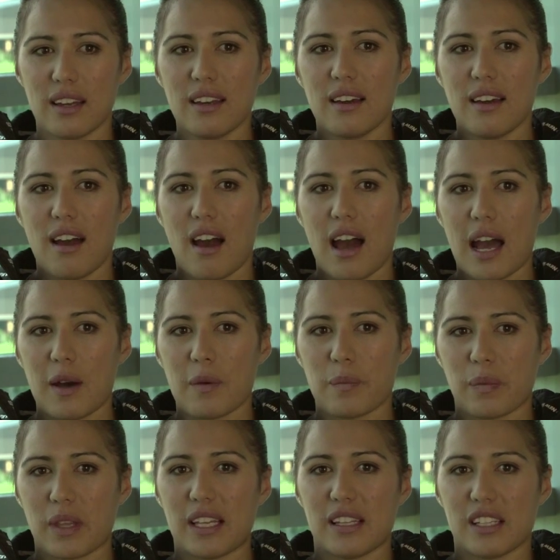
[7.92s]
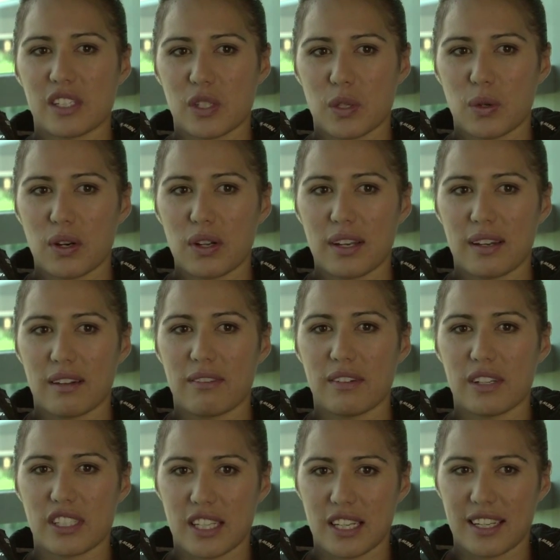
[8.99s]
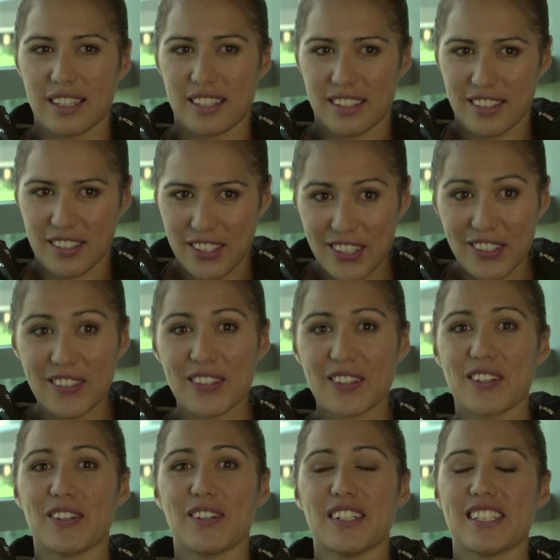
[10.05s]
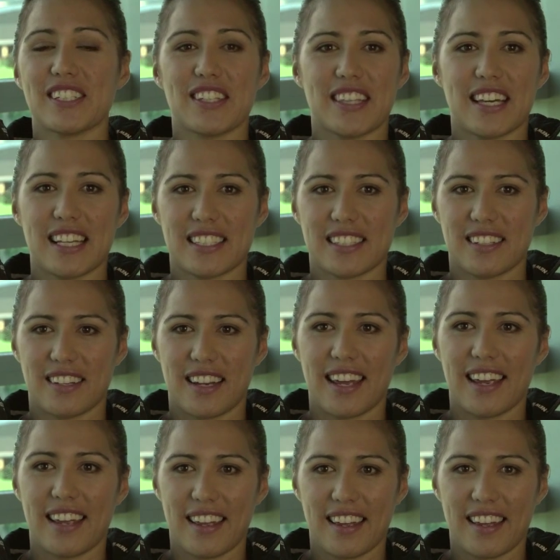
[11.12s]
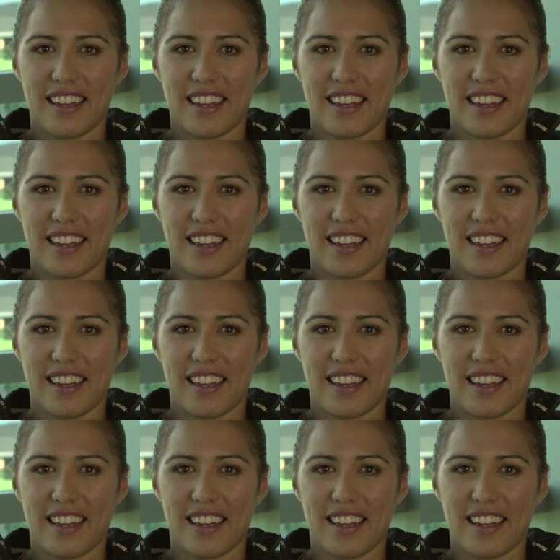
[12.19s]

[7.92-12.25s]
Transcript: in the squad and officially took the court in 2008.